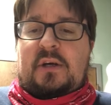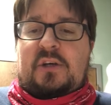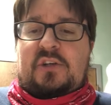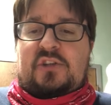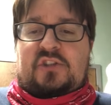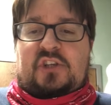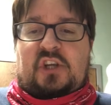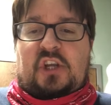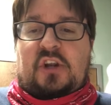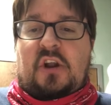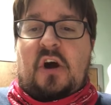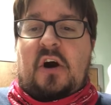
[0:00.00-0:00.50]

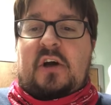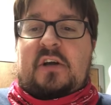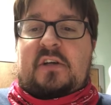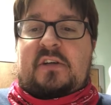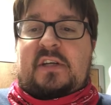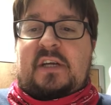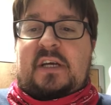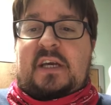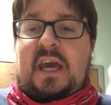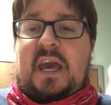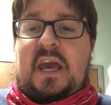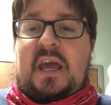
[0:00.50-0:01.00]
She
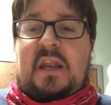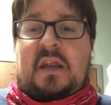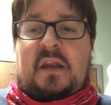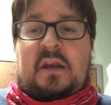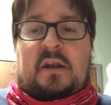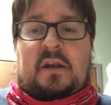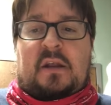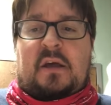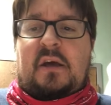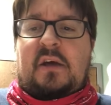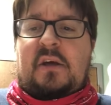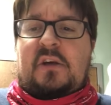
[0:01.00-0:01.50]
knocked
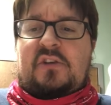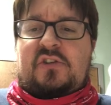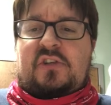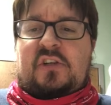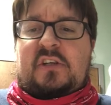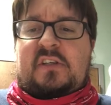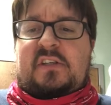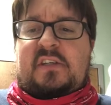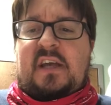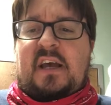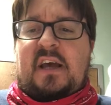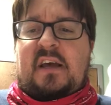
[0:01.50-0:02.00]
again.
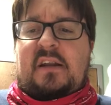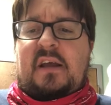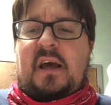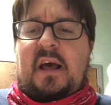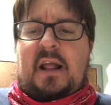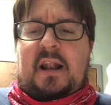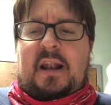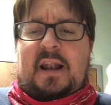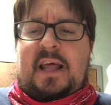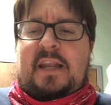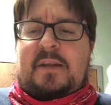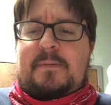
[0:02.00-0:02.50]
She said,
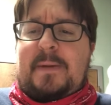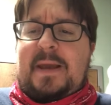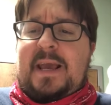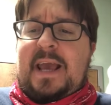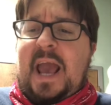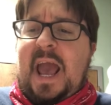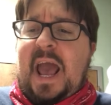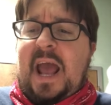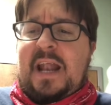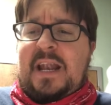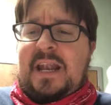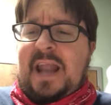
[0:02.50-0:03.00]
Let
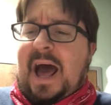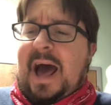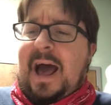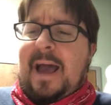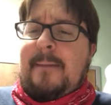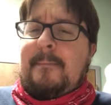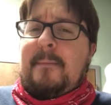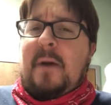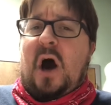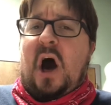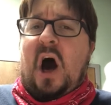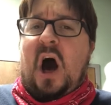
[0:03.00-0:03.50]
me in,
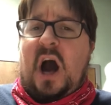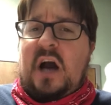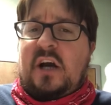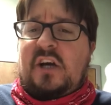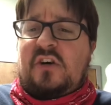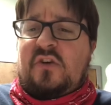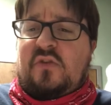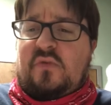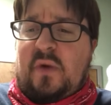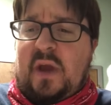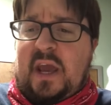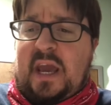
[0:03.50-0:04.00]
I'm
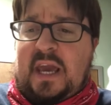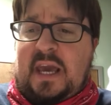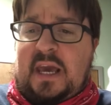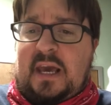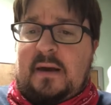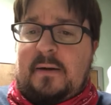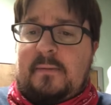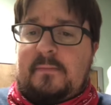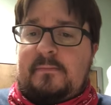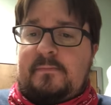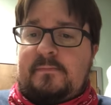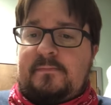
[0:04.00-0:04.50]
hungry.